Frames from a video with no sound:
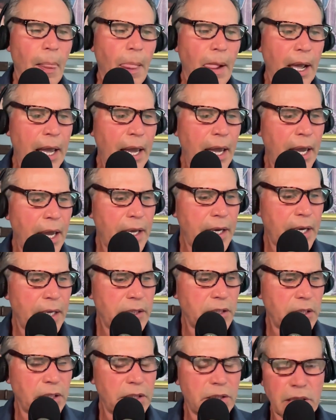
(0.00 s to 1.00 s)
And
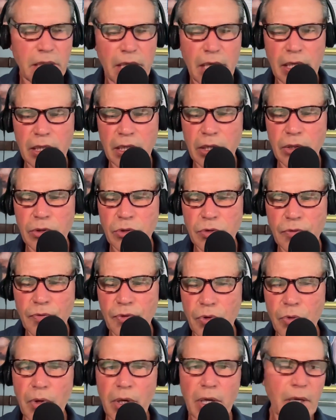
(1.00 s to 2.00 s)
as he's
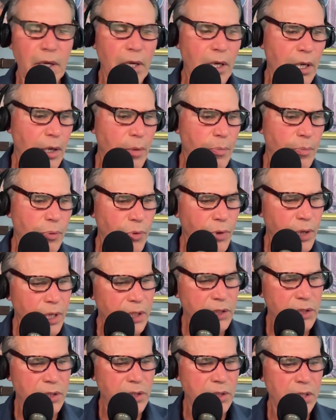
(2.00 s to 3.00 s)
interviewing
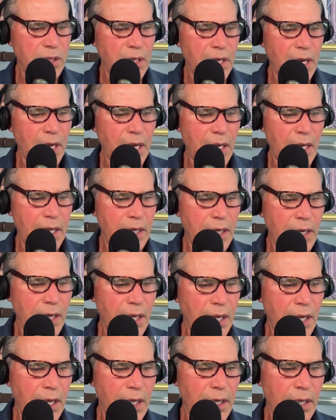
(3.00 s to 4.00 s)
priests and
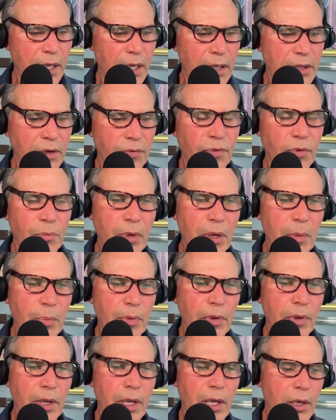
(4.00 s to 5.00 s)
different
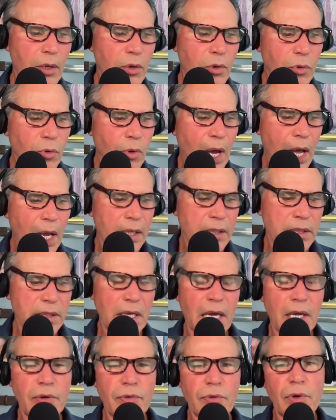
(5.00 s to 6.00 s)
people that knew
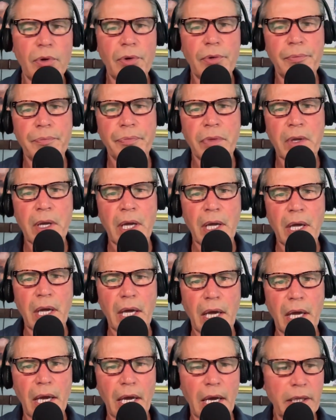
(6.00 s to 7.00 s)
Alessandro,
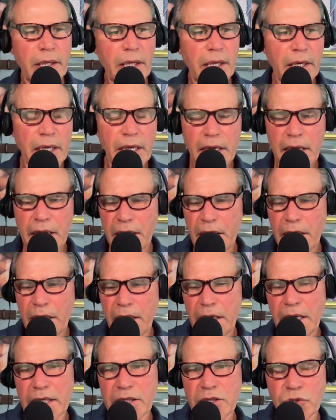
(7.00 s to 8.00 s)
and then he
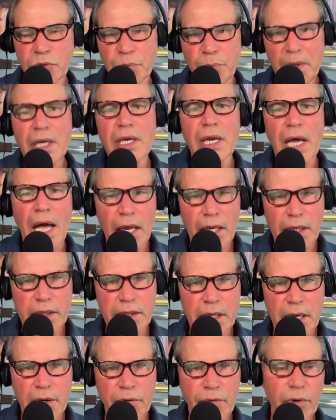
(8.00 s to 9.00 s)
gets to meet
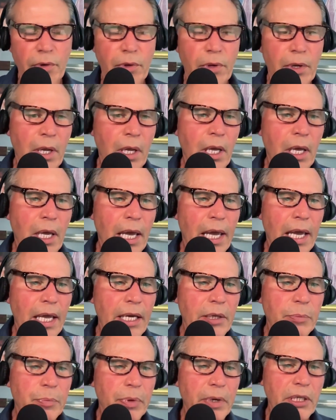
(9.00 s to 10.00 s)
Alessandro,
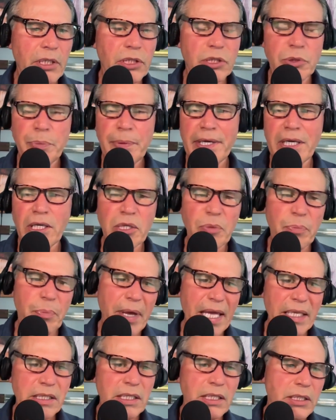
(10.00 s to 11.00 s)
but he's speaking to
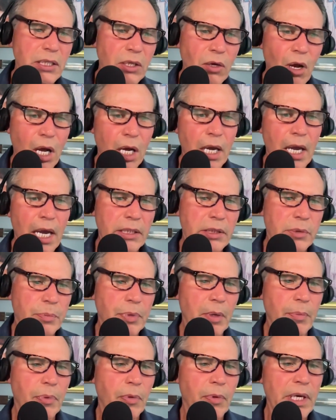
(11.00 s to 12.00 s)
peasants and all kinds of
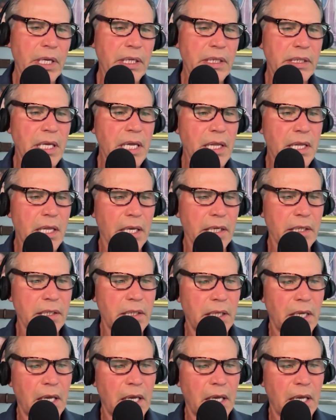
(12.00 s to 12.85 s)
people, and he said this.